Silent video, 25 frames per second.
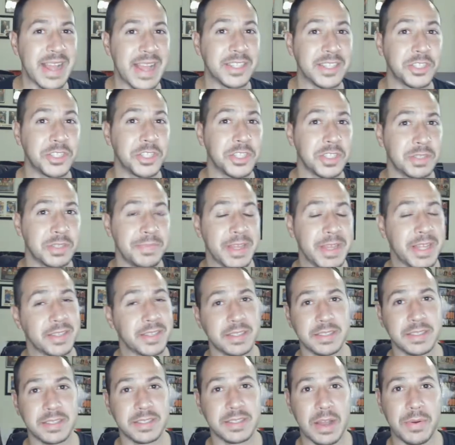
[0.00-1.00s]
That's just me.
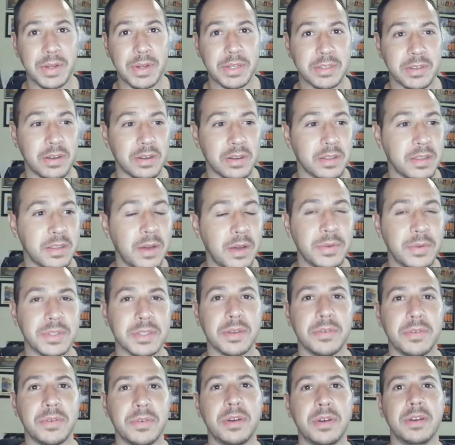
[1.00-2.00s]
That's just how I talk. Yo,
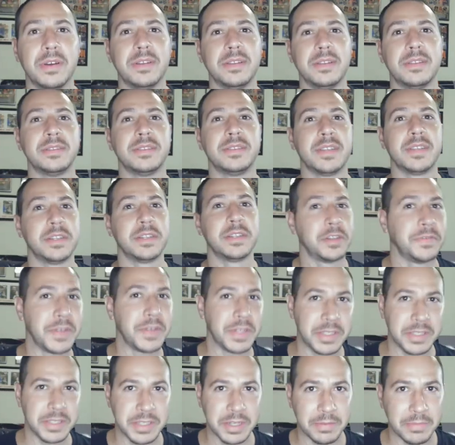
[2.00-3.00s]
what's going on? It's LJ
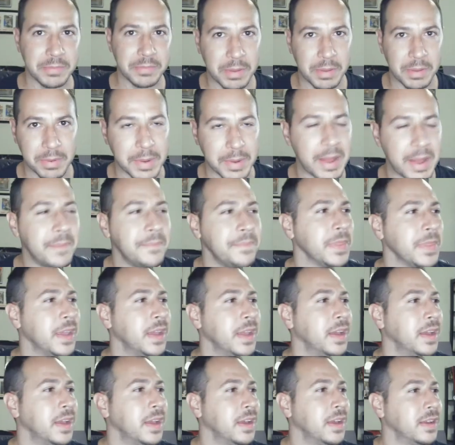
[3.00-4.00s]
Aviles here, blah, blah, blah.
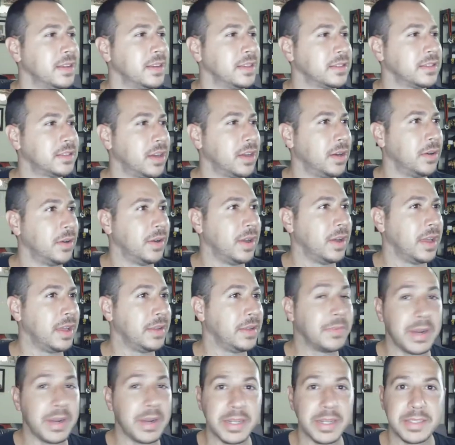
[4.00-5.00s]
So,
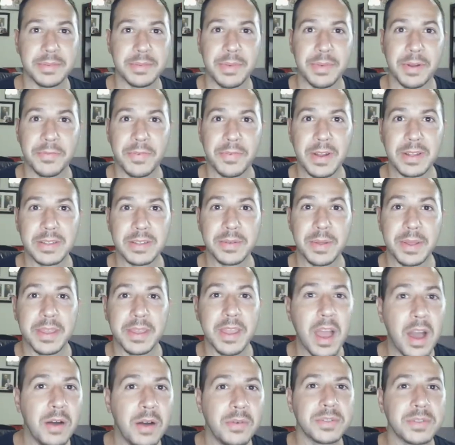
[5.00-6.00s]
and when I see my friends, I'm
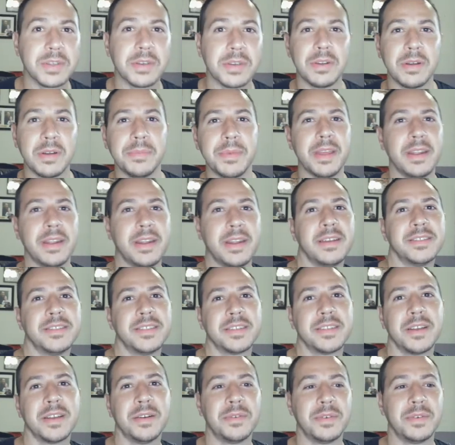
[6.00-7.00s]
like, yo, what's going on, man?
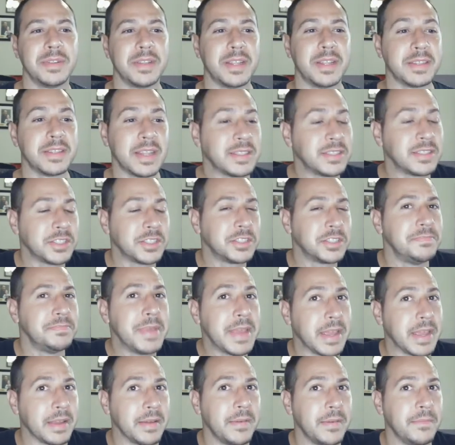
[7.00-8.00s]
How's it going? That, that's just
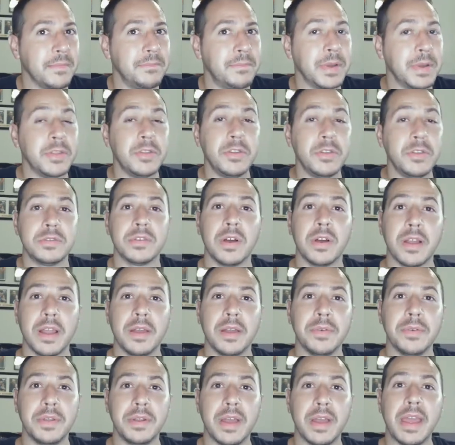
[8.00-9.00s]
me. But you talk
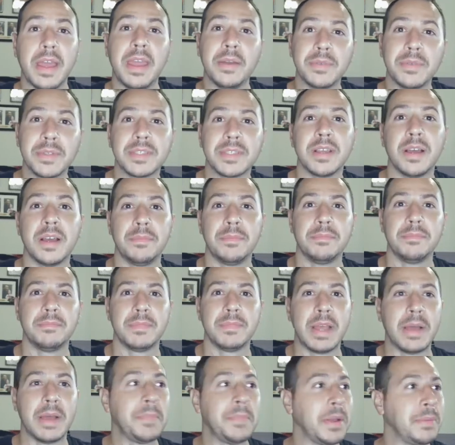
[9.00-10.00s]
how you do. Hey, what's
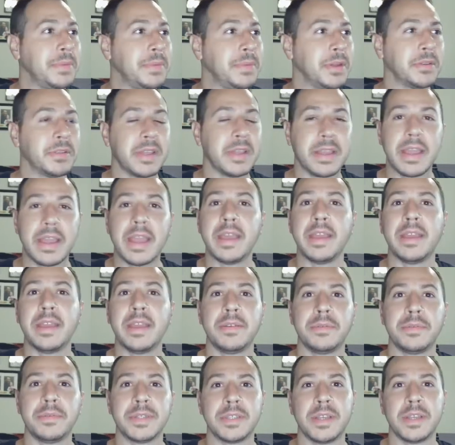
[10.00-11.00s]
up? That might be your thing.
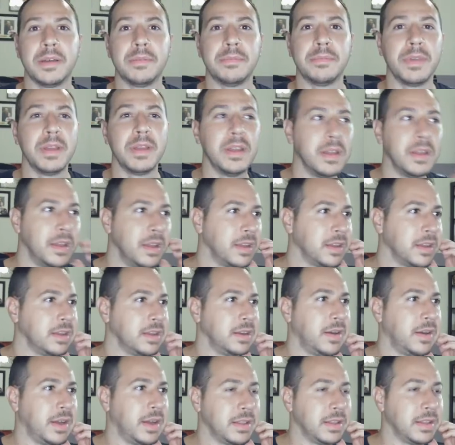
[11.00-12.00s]
Hey, what's up?
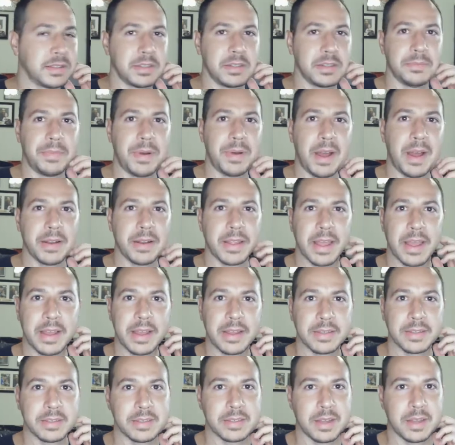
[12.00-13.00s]
You know, I listen to
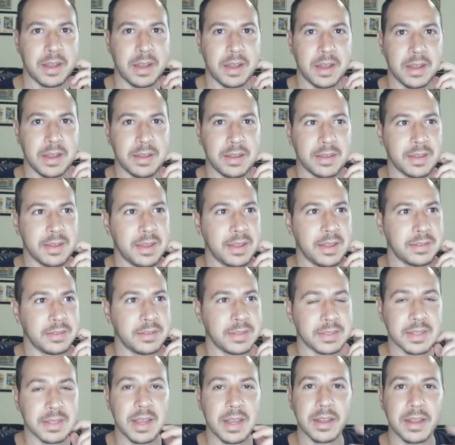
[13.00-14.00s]
podcasts, uh,
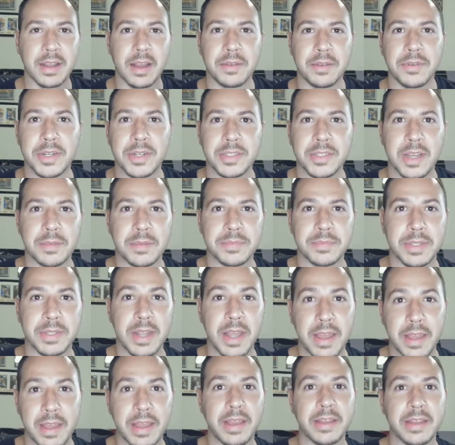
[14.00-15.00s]
and this guy, Conrad Thompson.
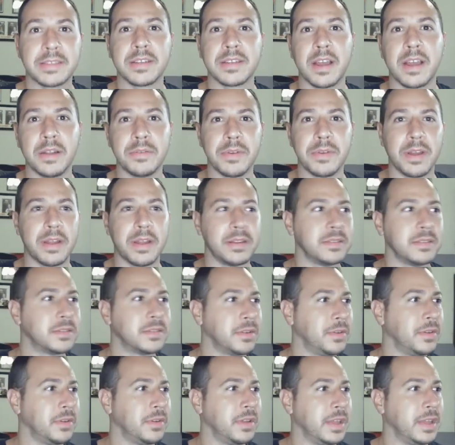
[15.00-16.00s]
Hey, hey, it's Conrad.
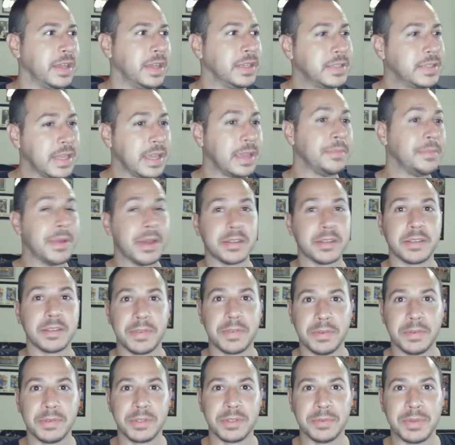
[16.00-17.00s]
So his emails,
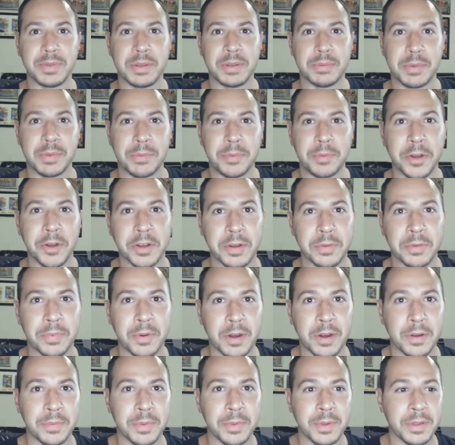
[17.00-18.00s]
if he was doing email marketing,
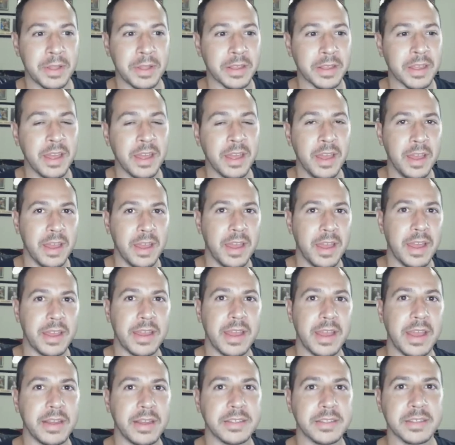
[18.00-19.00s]
would probably be like,
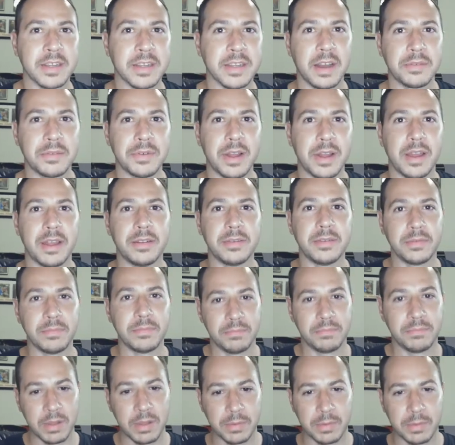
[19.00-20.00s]
hey, hey, it's Conrad,
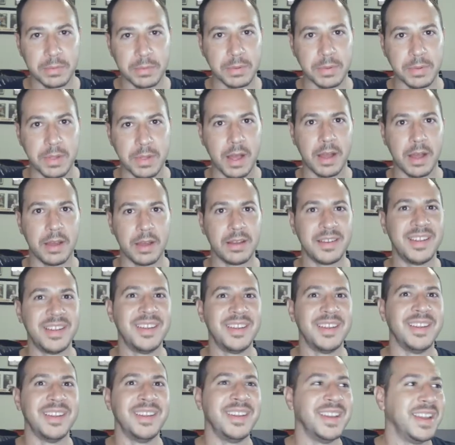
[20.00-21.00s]
blah, blah, blah,
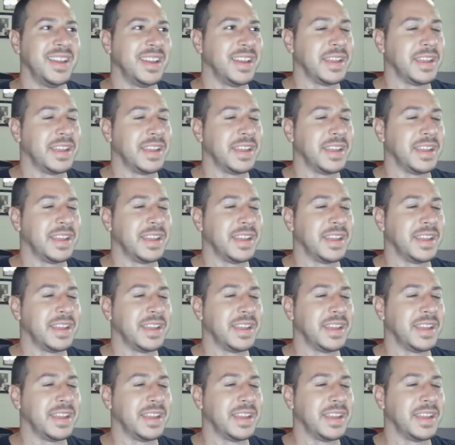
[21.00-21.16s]
blah.